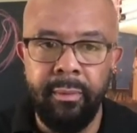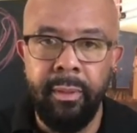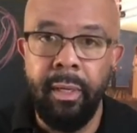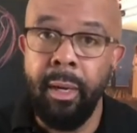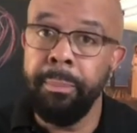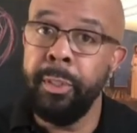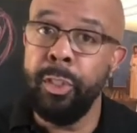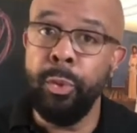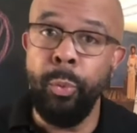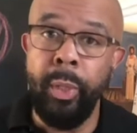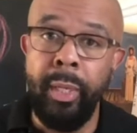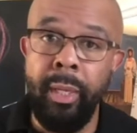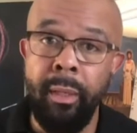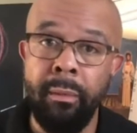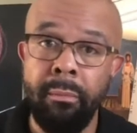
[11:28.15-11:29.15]
Up to
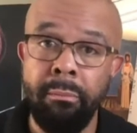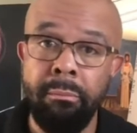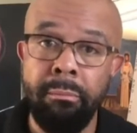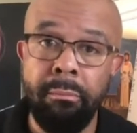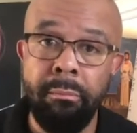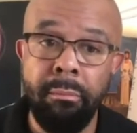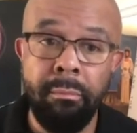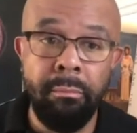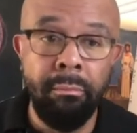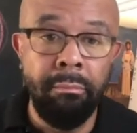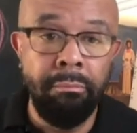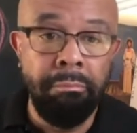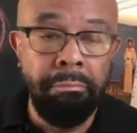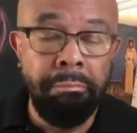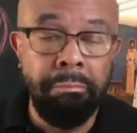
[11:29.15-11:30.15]
20,
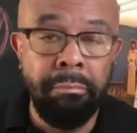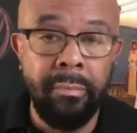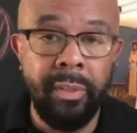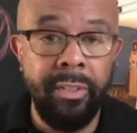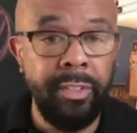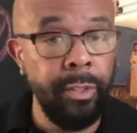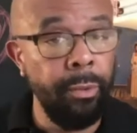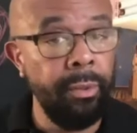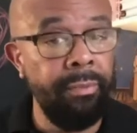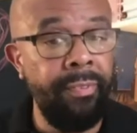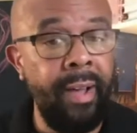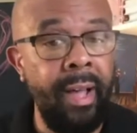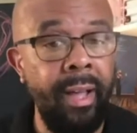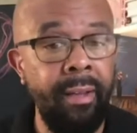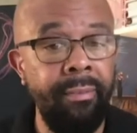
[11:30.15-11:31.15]
0 to
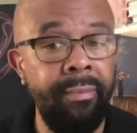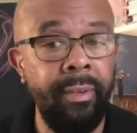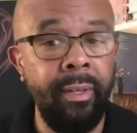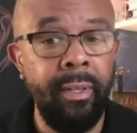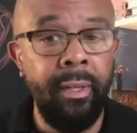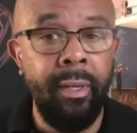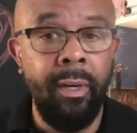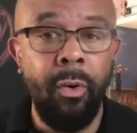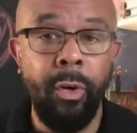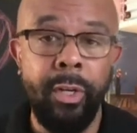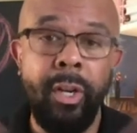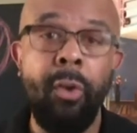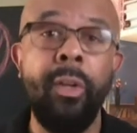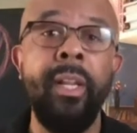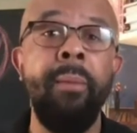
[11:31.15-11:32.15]
5, or
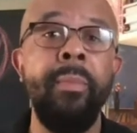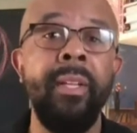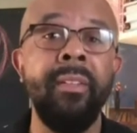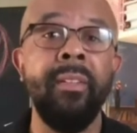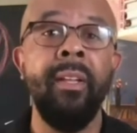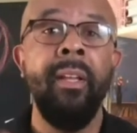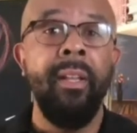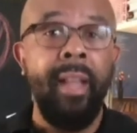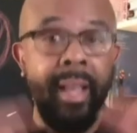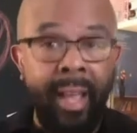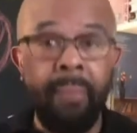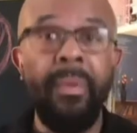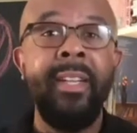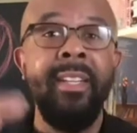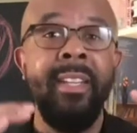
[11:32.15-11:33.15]
no limits. Like
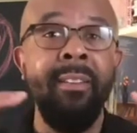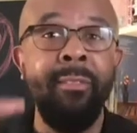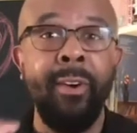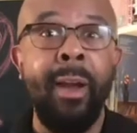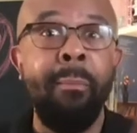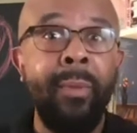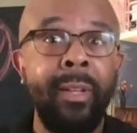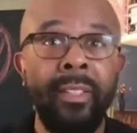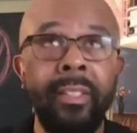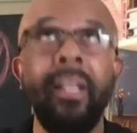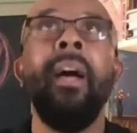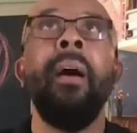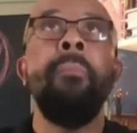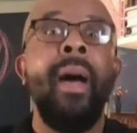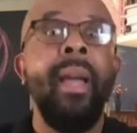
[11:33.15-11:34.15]
I'm in Denver,
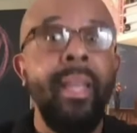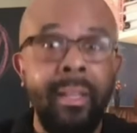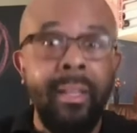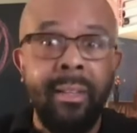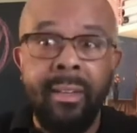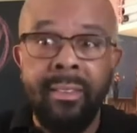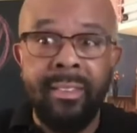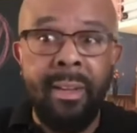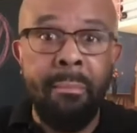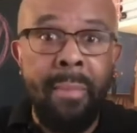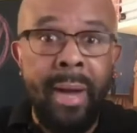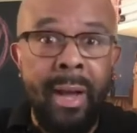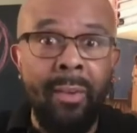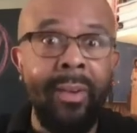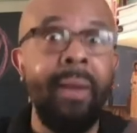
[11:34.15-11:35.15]
I'm hiking on some
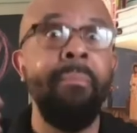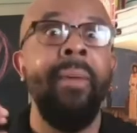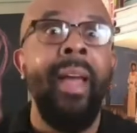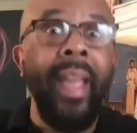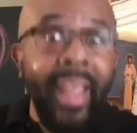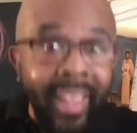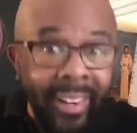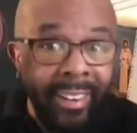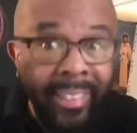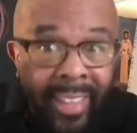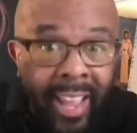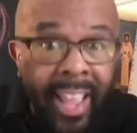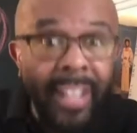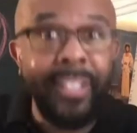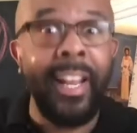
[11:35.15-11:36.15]
mountain, I'm hanging on the
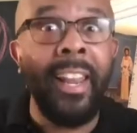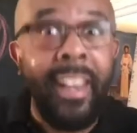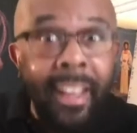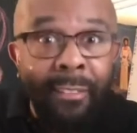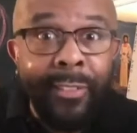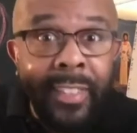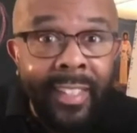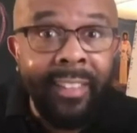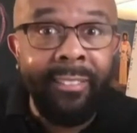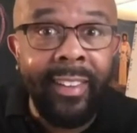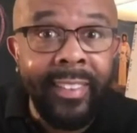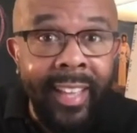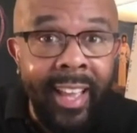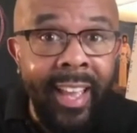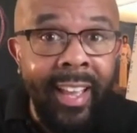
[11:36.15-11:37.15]
edge. I love to live on
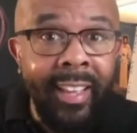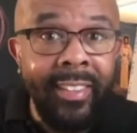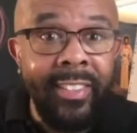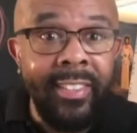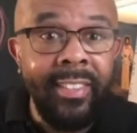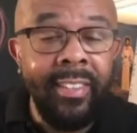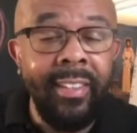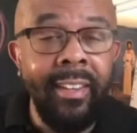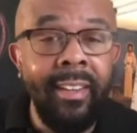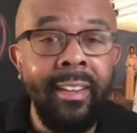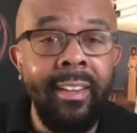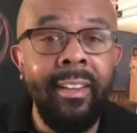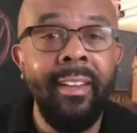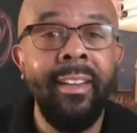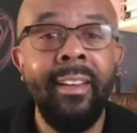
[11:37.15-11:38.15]
the edge.
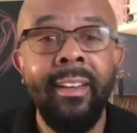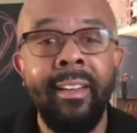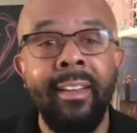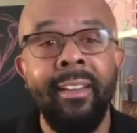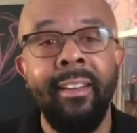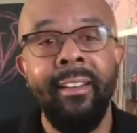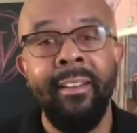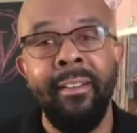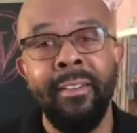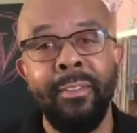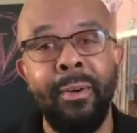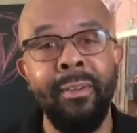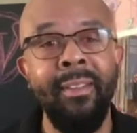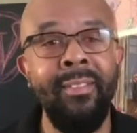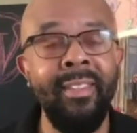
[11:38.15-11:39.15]
So I'll
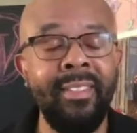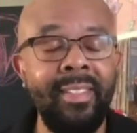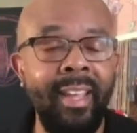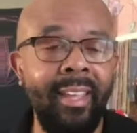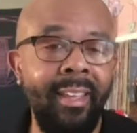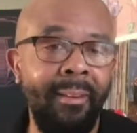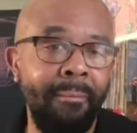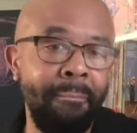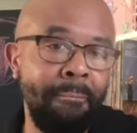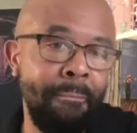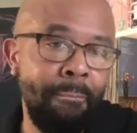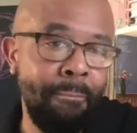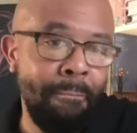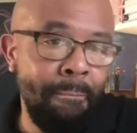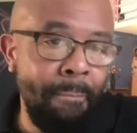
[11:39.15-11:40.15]
give you a second.
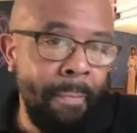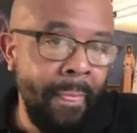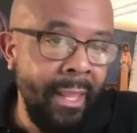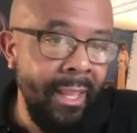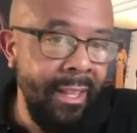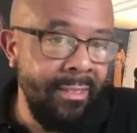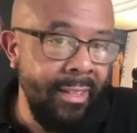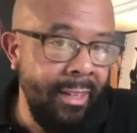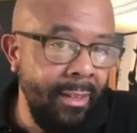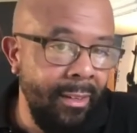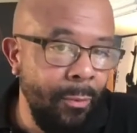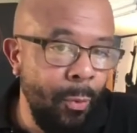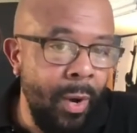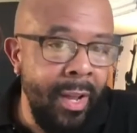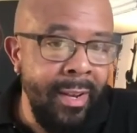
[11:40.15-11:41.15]
Is it
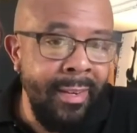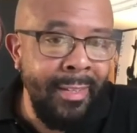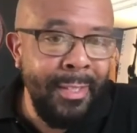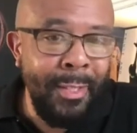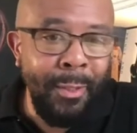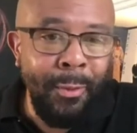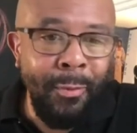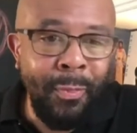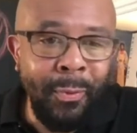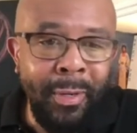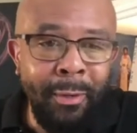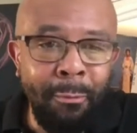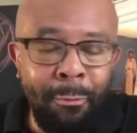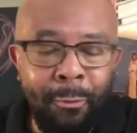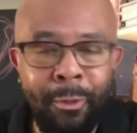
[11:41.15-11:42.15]
1, 2, 3, or
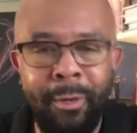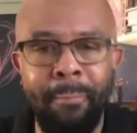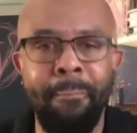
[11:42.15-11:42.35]
4?